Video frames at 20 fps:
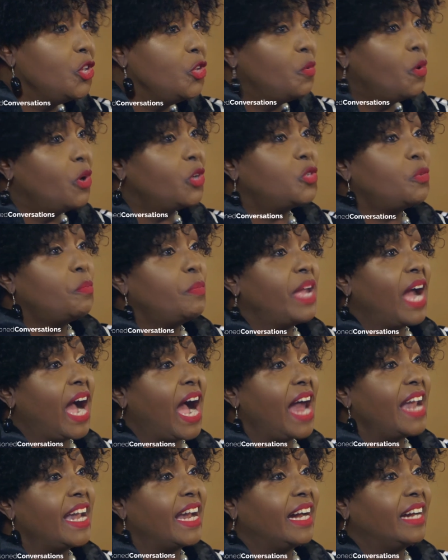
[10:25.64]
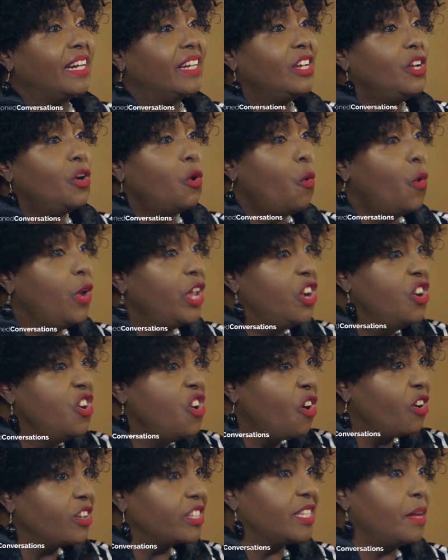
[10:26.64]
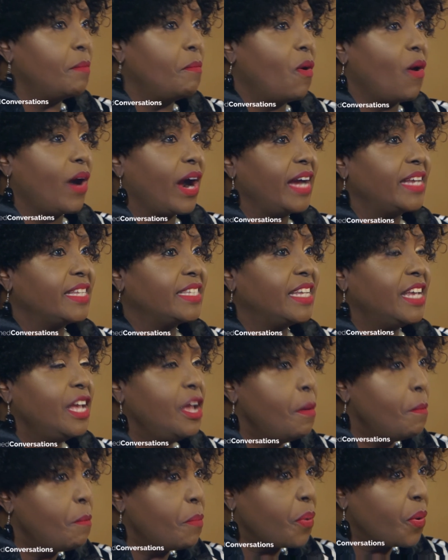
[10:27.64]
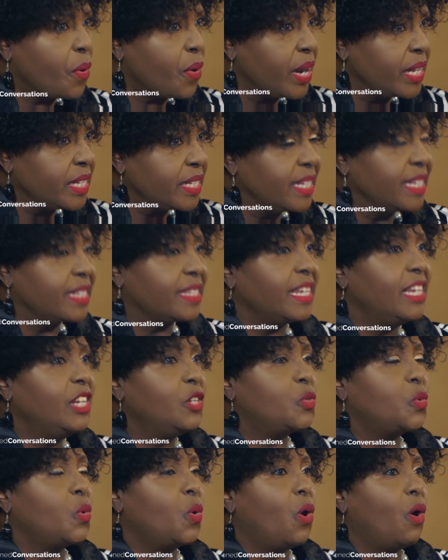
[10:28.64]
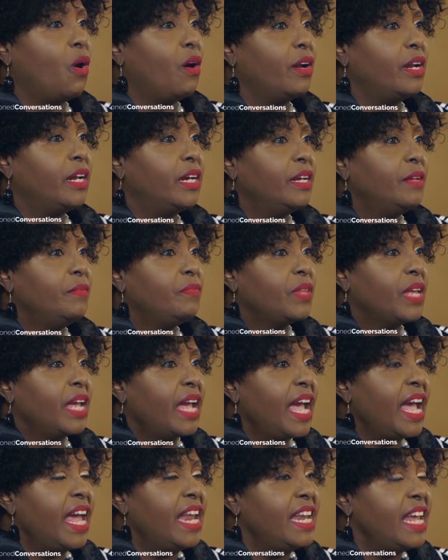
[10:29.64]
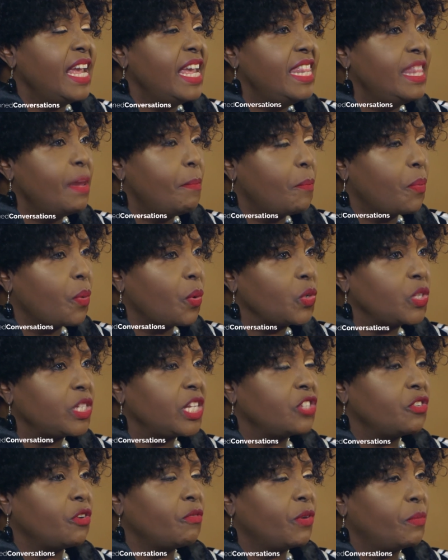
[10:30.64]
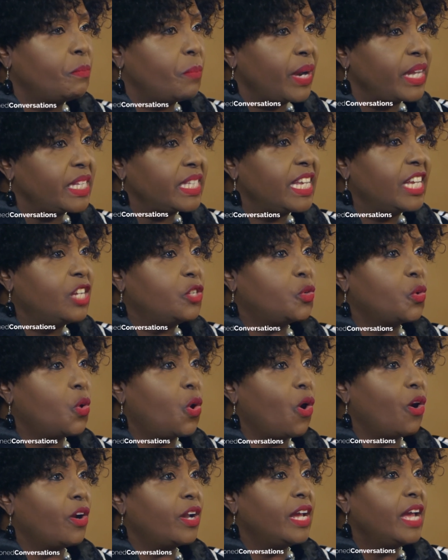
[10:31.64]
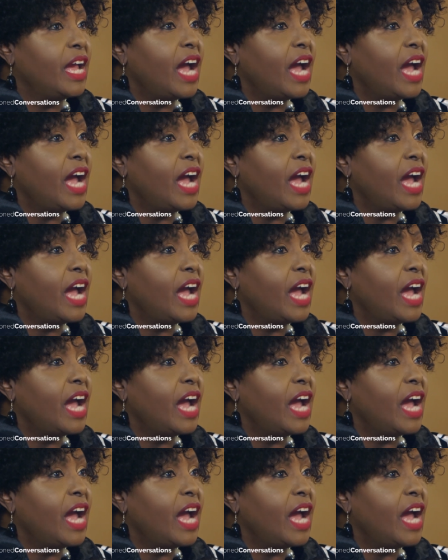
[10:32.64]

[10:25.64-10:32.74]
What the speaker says: You want to be a Hannah who ignores the mockers, presses into God, and in the process of pressing into God,